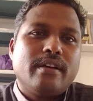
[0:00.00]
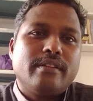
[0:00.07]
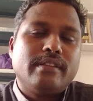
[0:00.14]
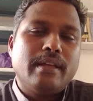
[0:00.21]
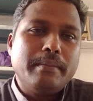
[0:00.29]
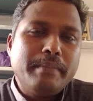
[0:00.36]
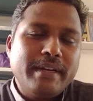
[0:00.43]

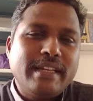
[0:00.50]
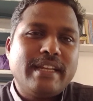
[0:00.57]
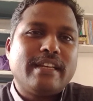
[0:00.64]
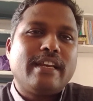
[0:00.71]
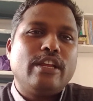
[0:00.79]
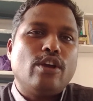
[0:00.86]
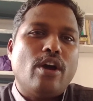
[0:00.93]

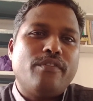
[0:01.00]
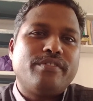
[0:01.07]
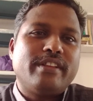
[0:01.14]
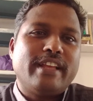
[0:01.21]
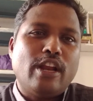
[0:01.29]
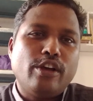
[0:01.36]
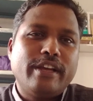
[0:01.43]
immediately after
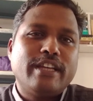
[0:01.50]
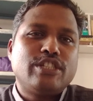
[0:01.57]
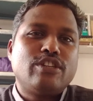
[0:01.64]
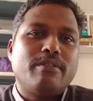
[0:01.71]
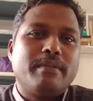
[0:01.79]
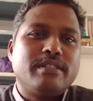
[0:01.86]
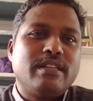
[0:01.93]
the
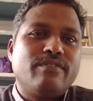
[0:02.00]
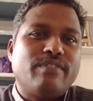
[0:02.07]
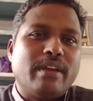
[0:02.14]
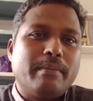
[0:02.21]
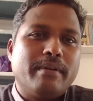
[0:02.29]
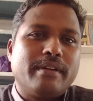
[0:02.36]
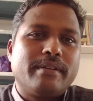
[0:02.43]
elongation of muscle
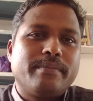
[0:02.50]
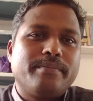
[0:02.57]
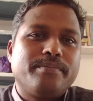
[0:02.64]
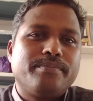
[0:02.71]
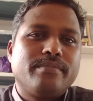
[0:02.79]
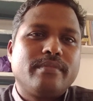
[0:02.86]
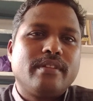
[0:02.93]
fiber,
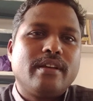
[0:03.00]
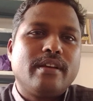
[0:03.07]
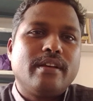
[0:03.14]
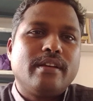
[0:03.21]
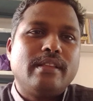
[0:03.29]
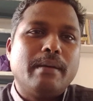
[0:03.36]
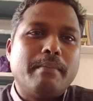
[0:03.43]

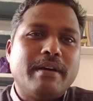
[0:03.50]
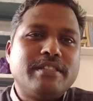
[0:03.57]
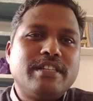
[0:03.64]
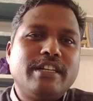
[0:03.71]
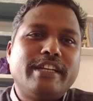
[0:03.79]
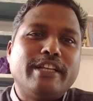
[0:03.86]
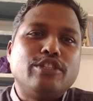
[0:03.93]
the
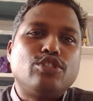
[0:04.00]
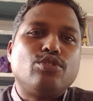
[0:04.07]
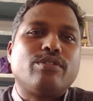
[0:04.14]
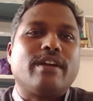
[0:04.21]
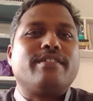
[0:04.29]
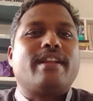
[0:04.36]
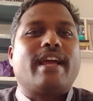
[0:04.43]
muscle tends to
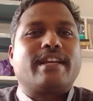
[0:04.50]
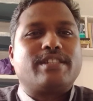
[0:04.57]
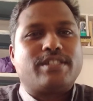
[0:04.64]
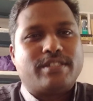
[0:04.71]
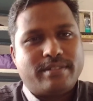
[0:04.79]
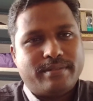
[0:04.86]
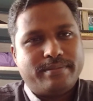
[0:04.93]

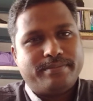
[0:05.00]
contract.